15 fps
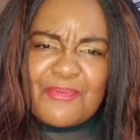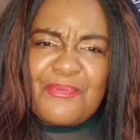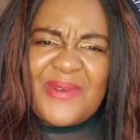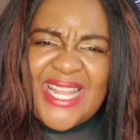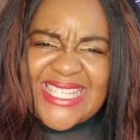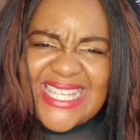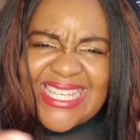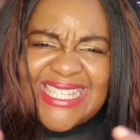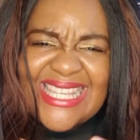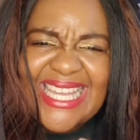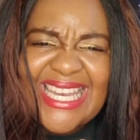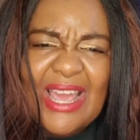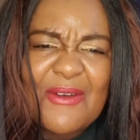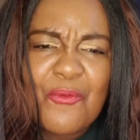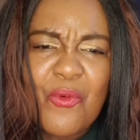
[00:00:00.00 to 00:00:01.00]
blessings that
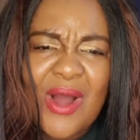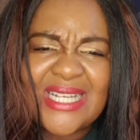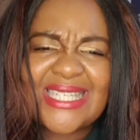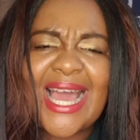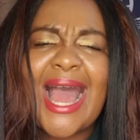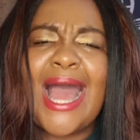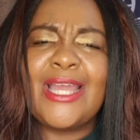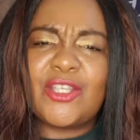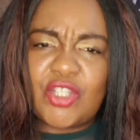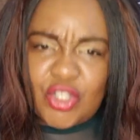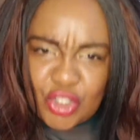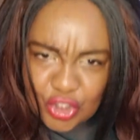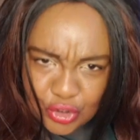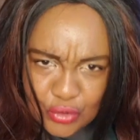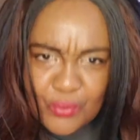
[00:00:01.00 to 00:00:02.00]
have what
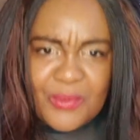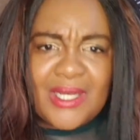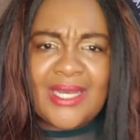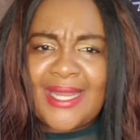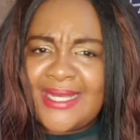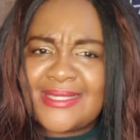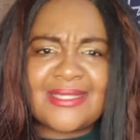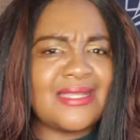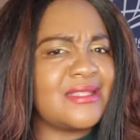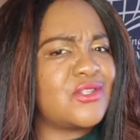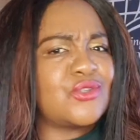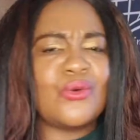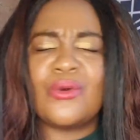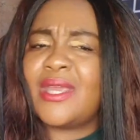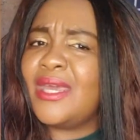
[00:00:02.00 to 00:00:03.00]
accumulated.
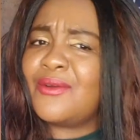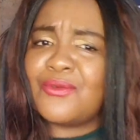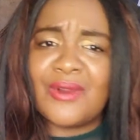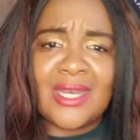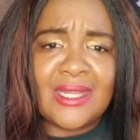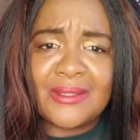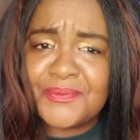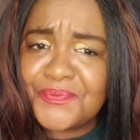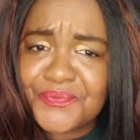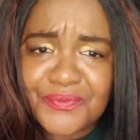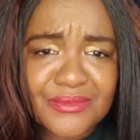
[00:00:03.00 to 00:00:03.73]
So get ready.